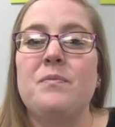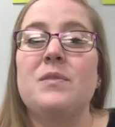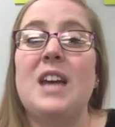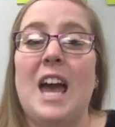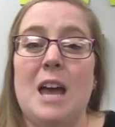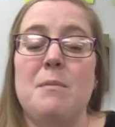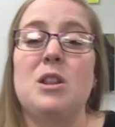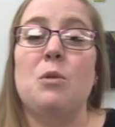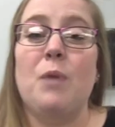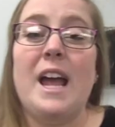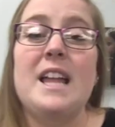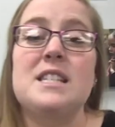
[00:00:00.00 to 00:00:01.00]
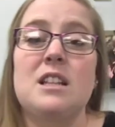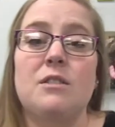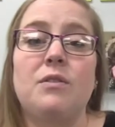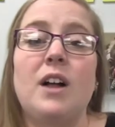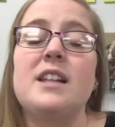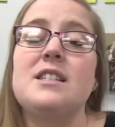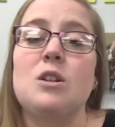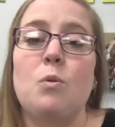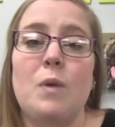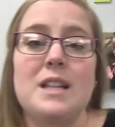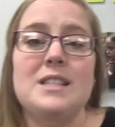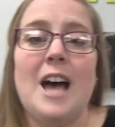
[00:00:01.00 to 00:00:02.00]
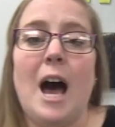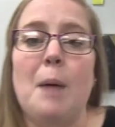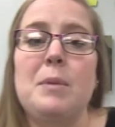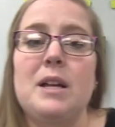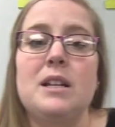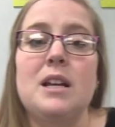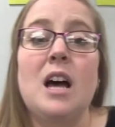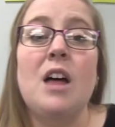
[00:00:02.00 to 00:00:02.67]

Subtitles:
came and the rains and the floods and the winds happened,